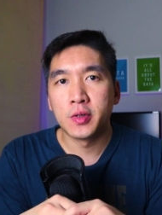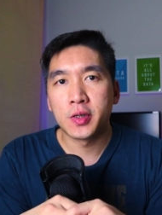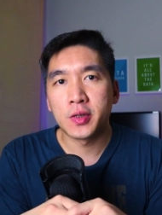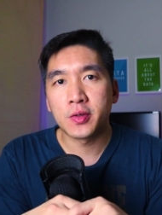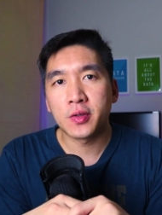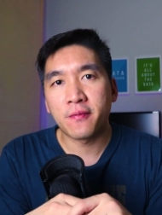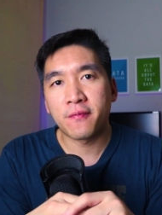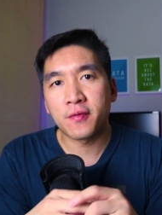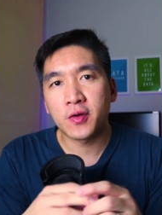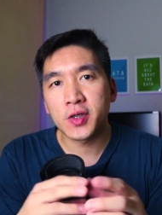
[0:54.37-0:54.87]

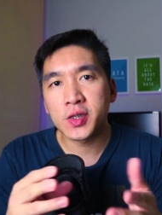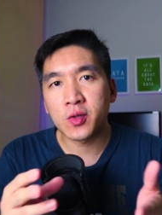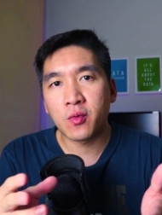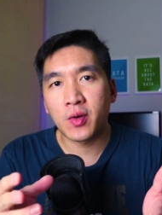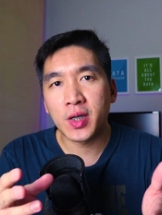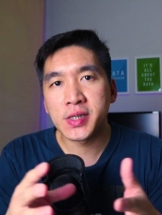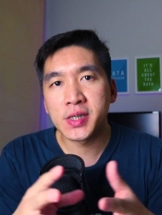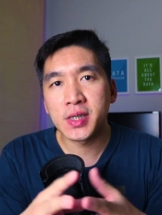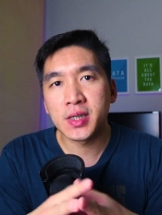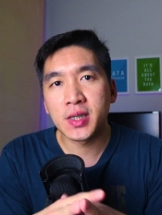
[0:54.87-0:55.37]
So the first
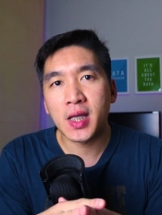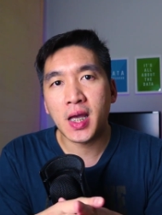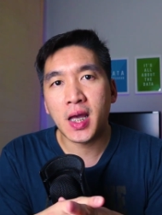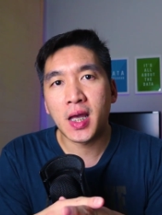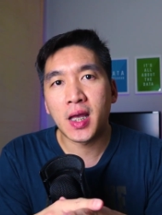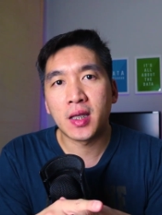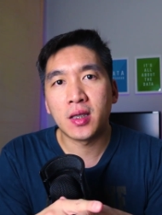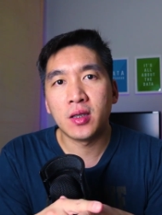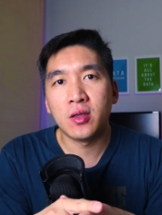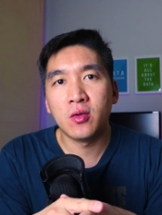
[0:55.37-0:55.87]
question
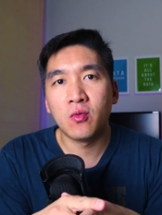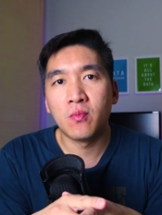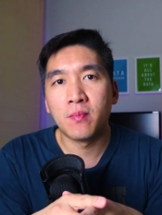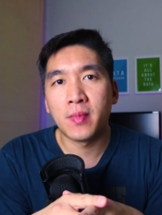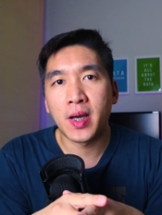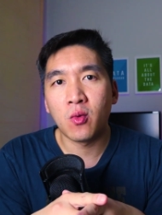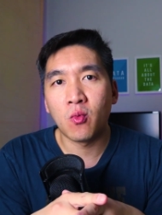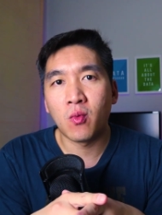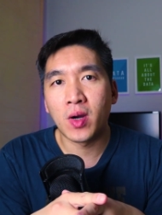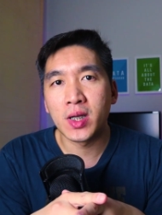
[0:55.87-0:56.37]
that you
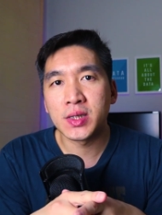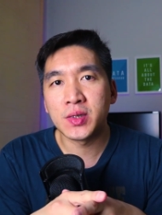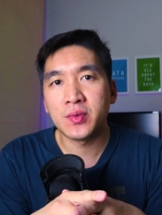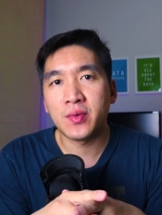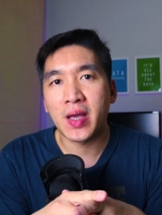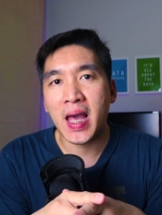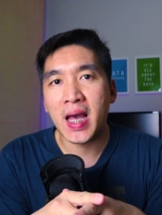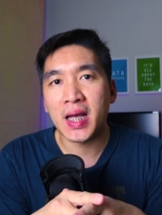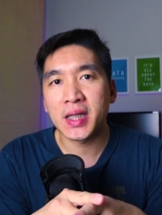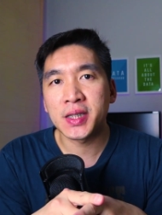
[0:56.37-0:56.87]
might want
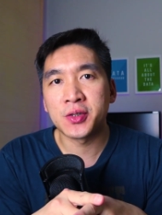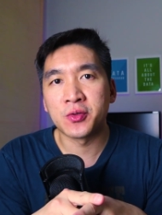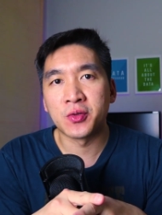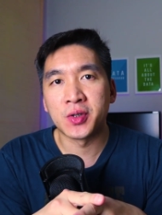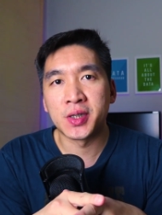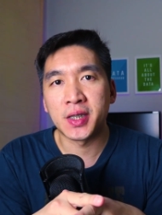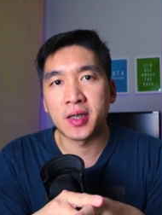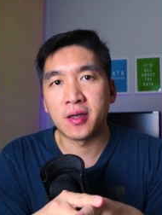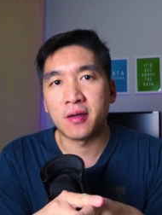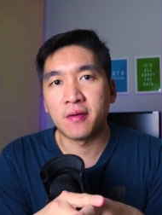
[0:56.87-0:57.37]
to ask
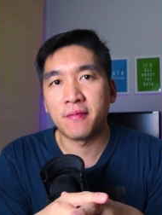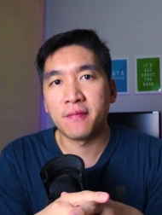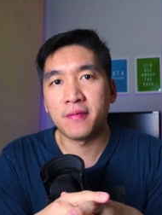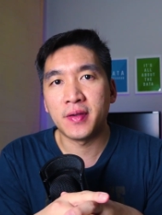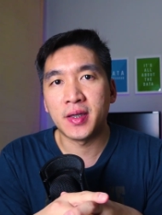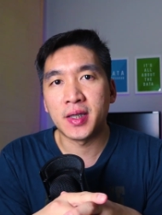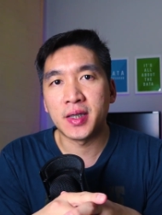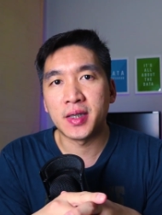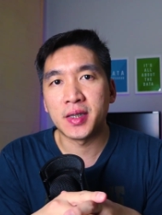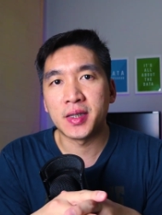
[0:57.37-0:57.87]
yourself
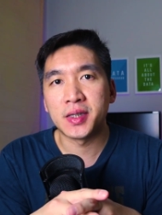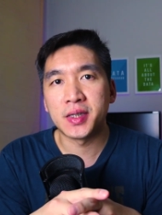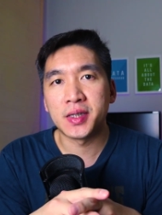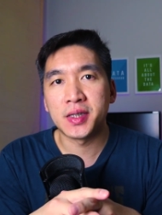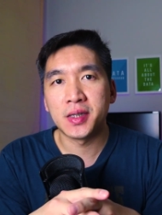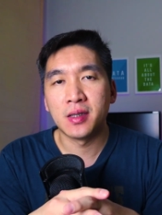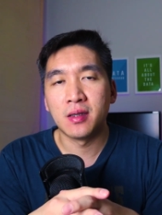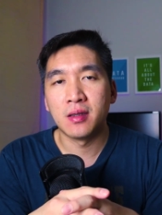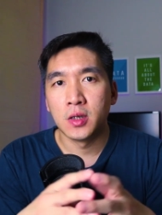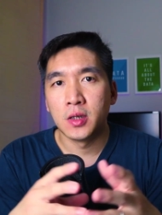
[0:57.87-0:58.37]

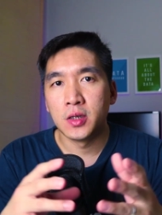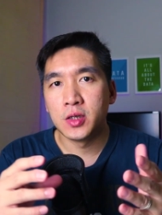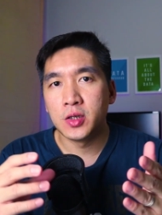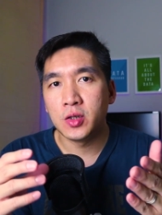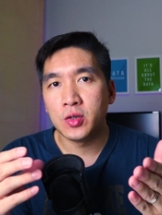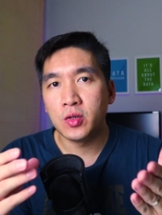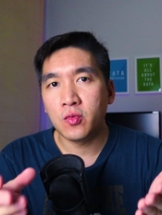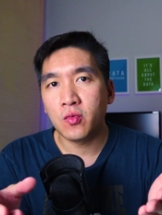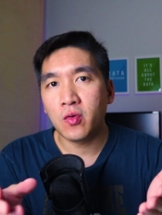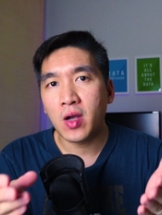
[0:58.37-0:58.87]
is,
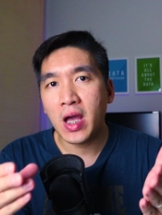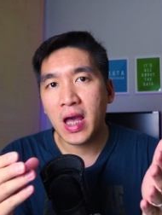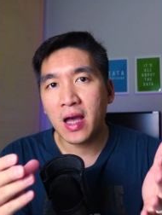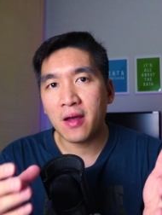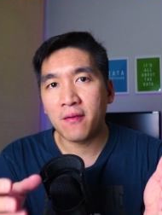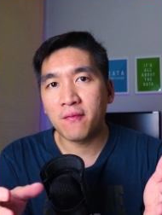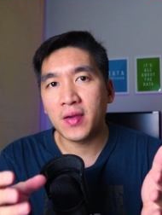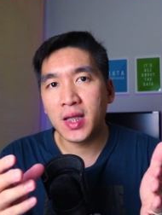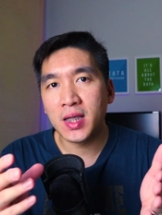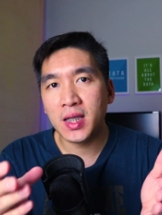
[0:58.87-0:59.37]
do you
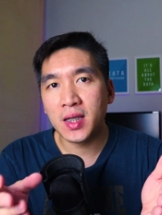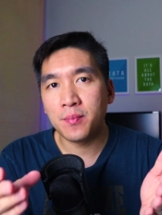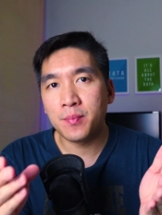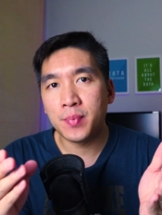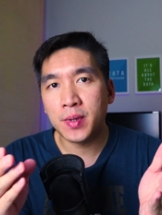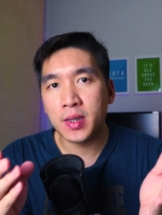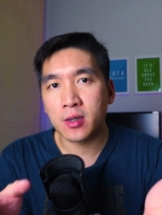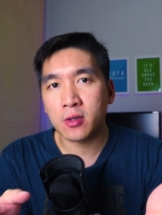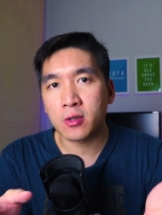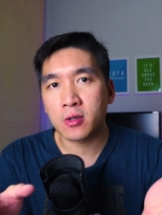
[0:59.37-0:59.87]
have any
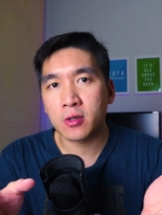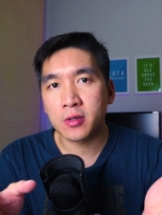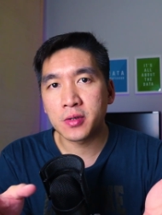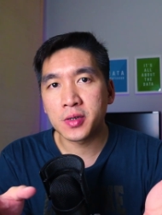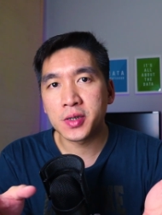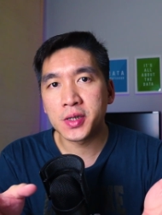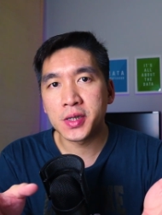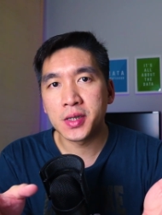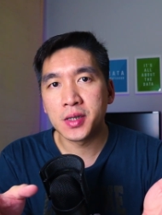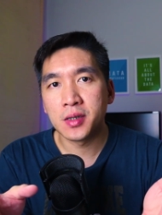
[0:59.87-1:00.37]

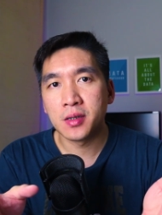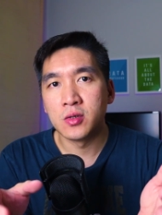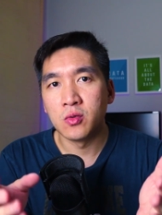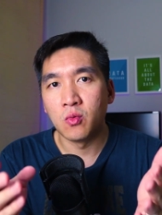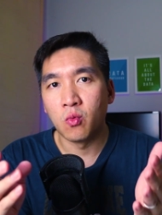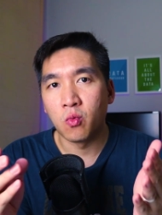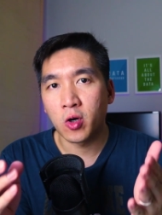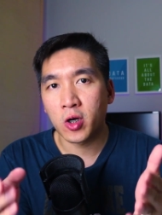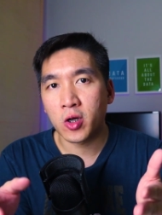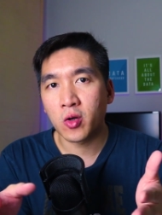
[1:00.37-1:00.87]
peers to
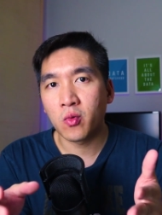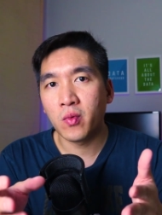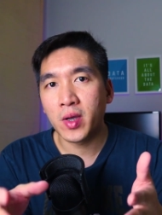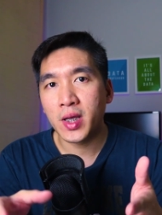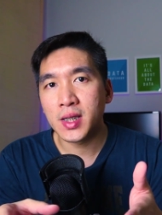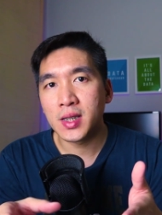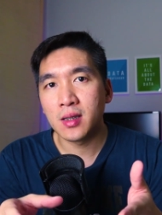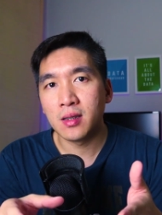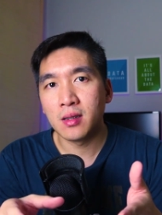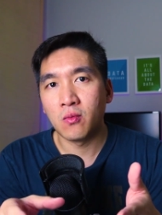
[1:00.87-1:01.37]
work
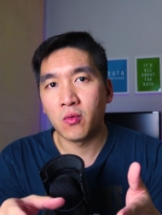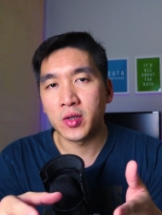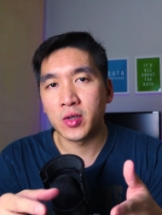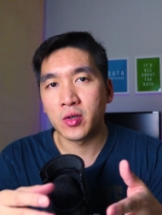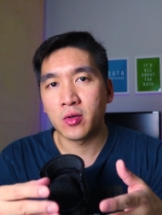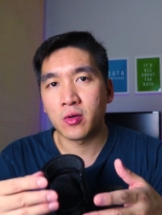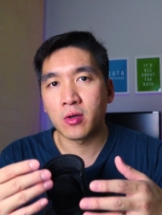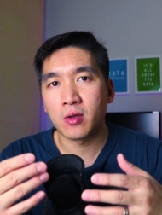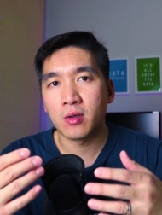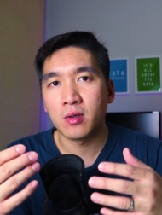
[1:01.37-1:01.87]
with when
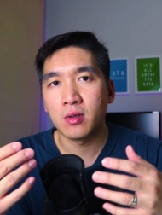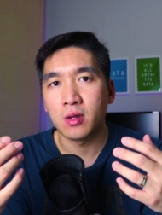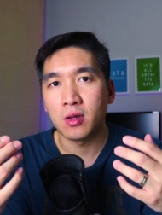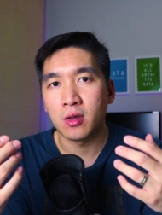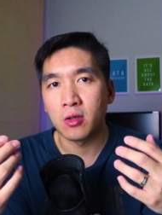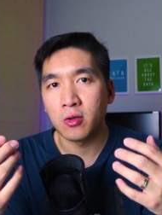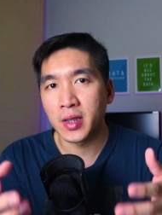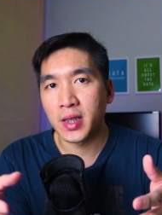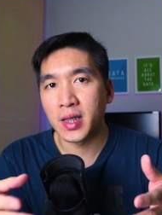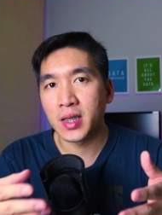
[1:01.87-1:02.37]
you're
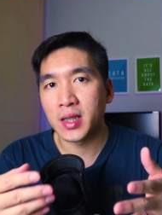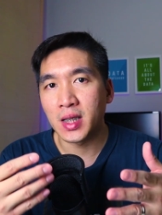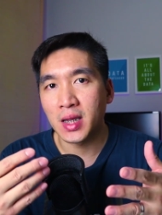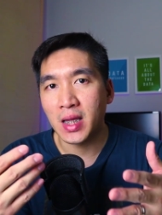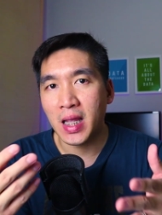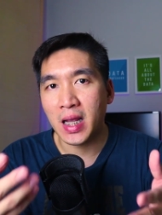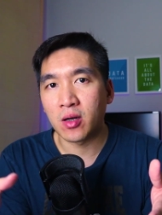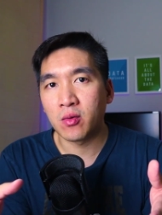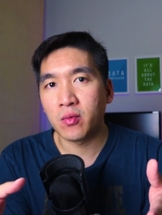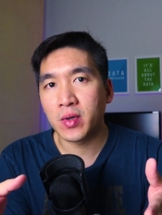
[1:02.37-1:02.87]
learning the
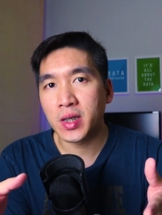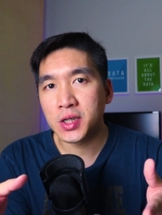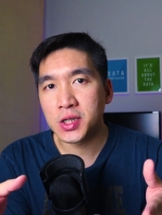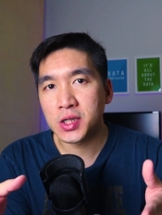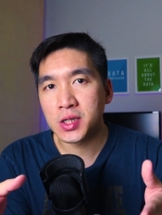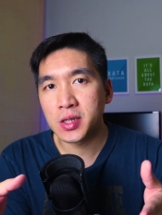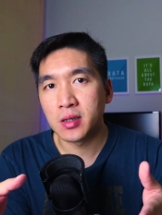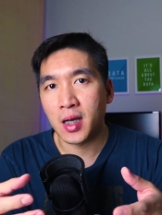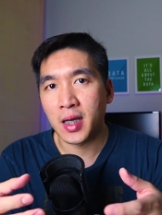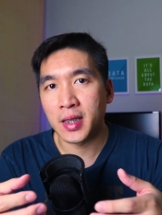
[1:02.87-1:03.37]

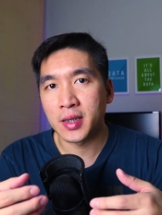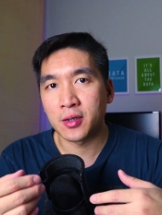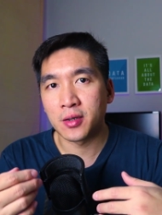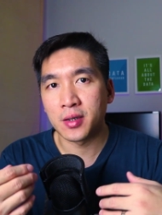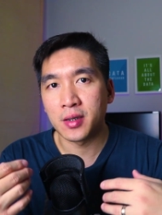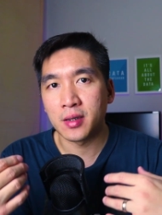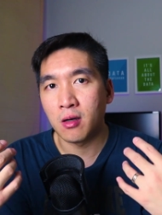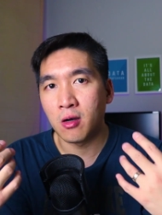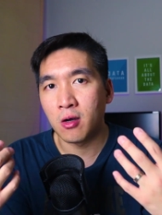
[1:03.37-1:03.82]
language, either